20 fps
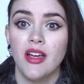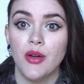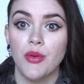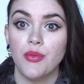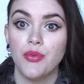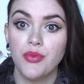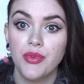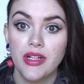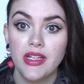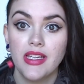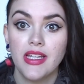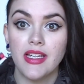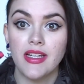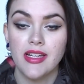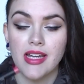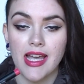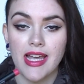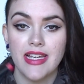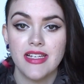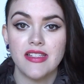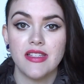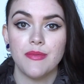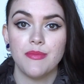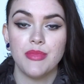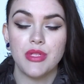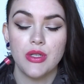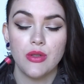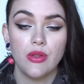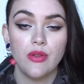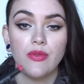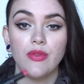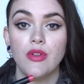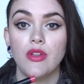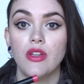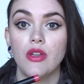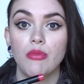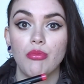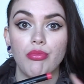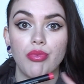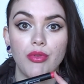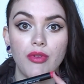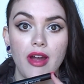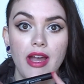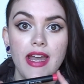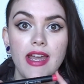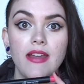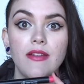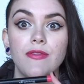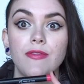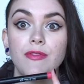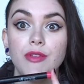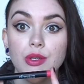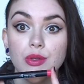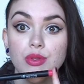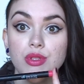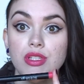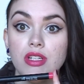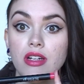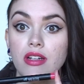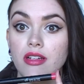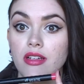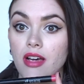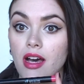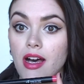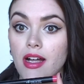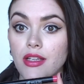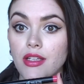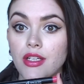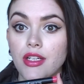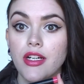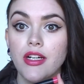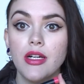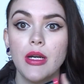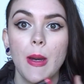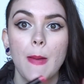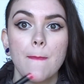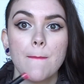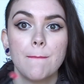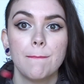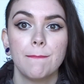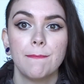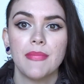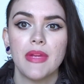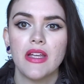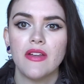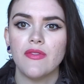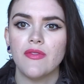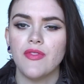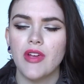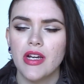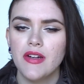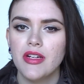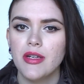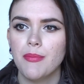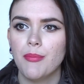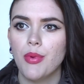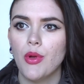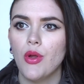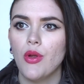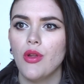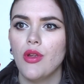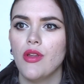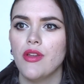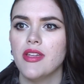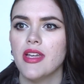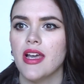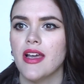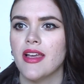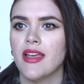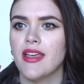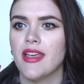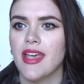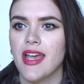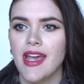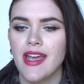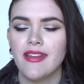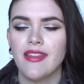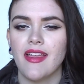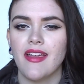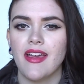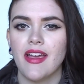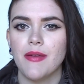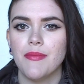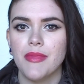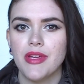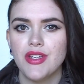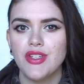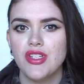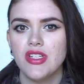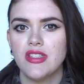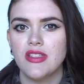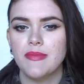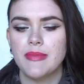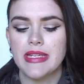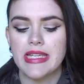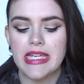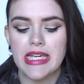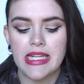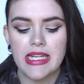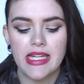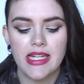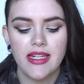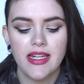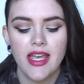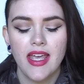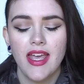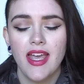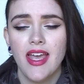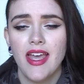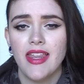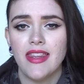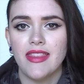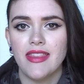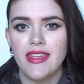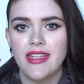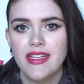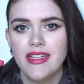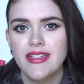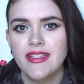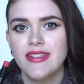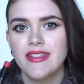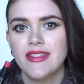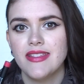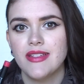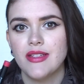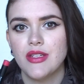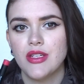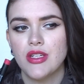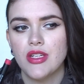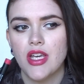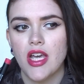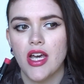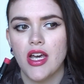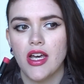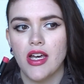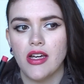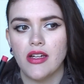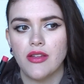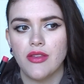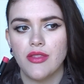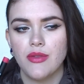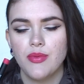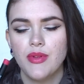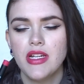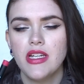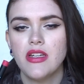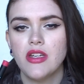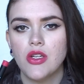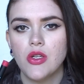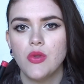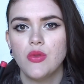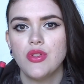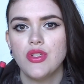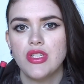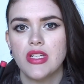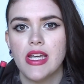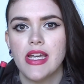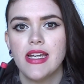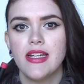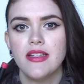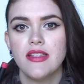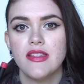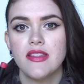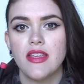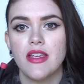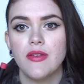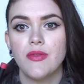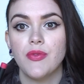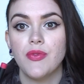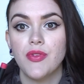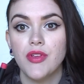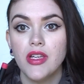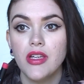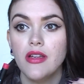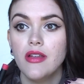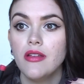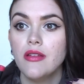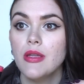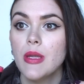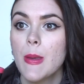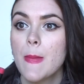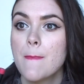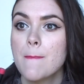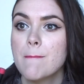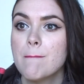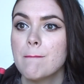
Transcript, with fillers: Really nice, beautiful, bright fuchsia color. Very bold. Again, like I mentioned in the beginning, these uh, three new shades, they feel